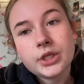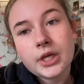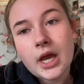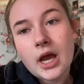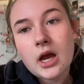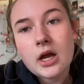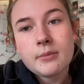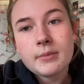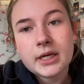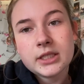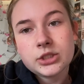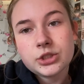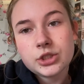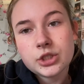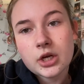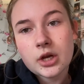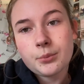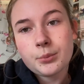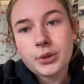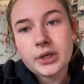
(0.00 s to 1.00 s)
yeah, I managed to
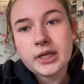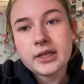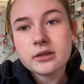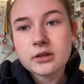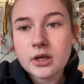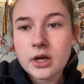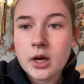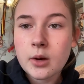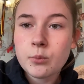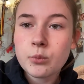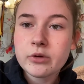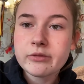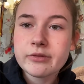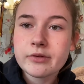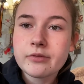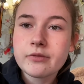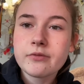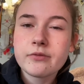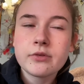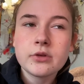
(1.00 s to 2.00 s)
complete them with a
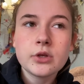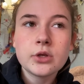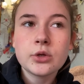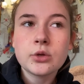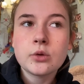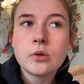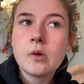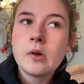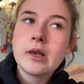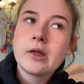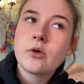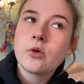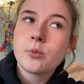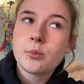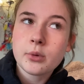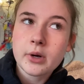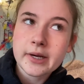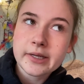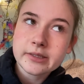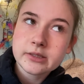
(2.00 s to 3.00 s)
few little
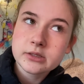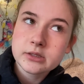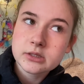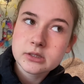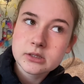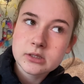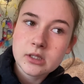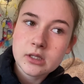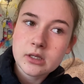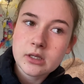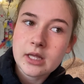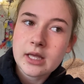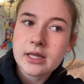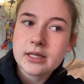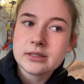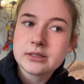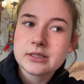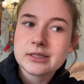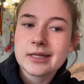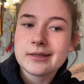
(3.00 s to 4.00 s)
breaks
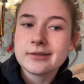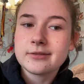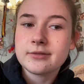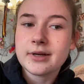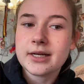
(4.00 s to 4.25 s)
instead of